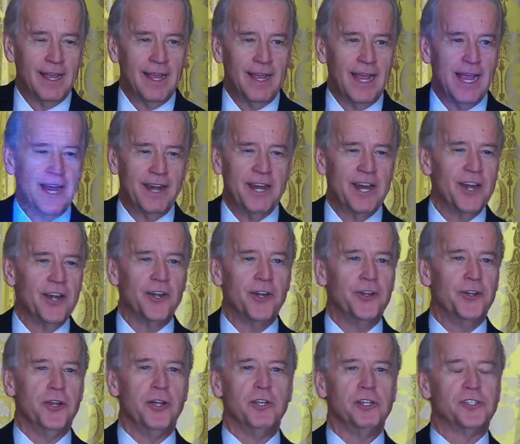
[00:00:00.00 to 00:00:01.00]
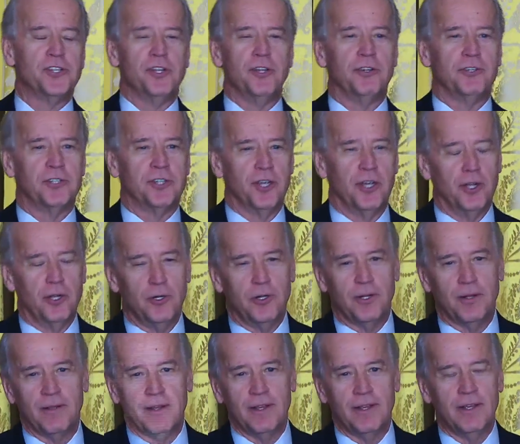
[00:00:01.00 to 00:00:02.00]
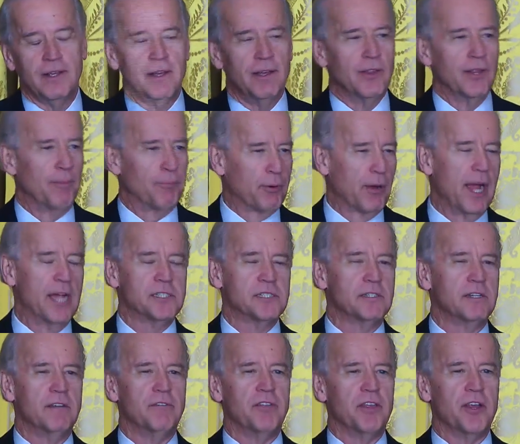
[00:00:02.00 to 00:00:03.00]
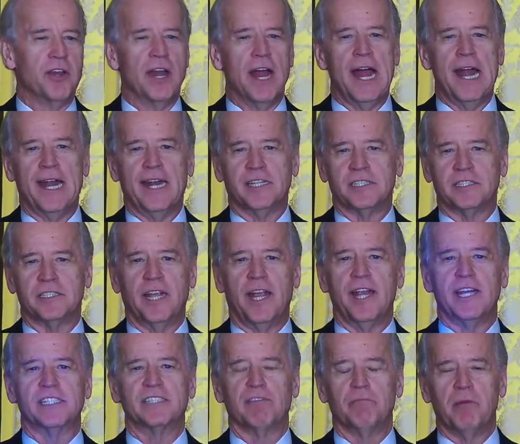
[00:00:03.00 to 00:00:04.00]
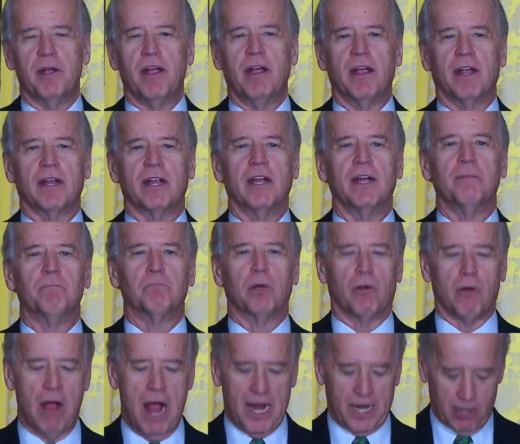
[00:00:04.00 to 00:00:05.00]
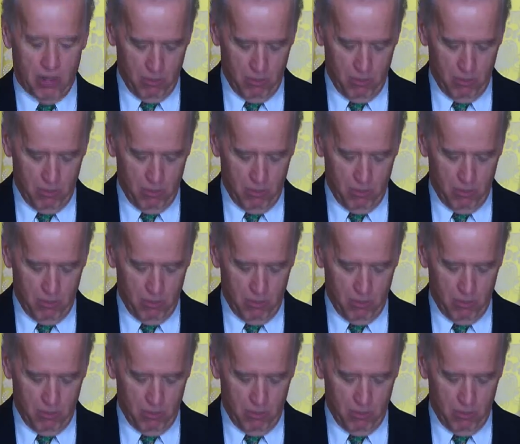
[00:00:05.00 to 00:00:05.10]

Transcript: and introduce you to the President of the United States of America, Barack